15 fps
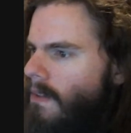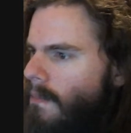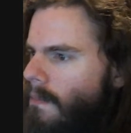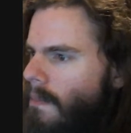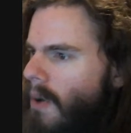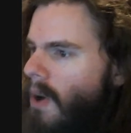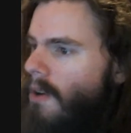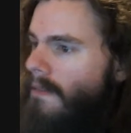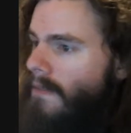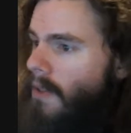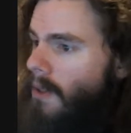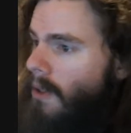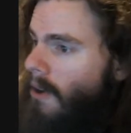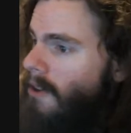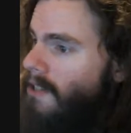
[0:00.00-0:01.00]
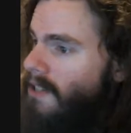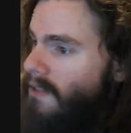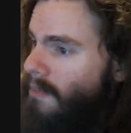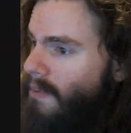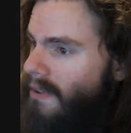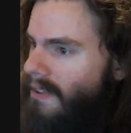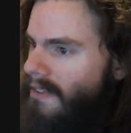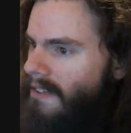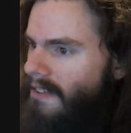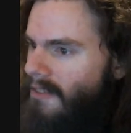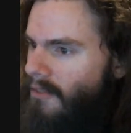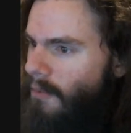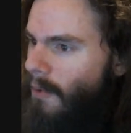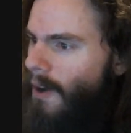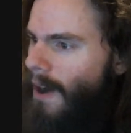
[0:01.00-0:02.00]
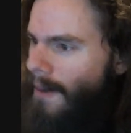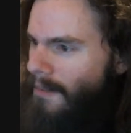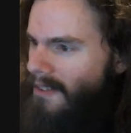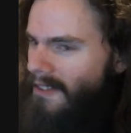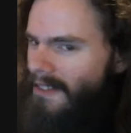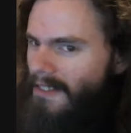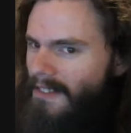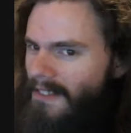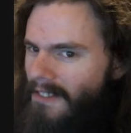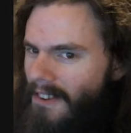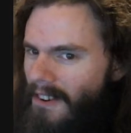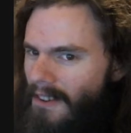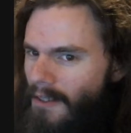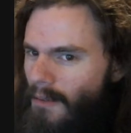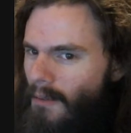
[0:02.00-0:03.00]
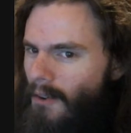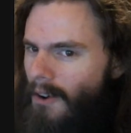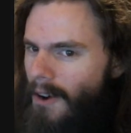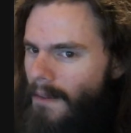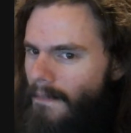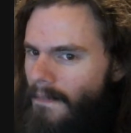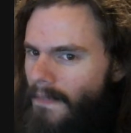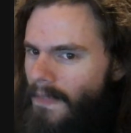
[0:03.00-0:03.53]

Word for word: part of the largest prisoner swap since the start of the war.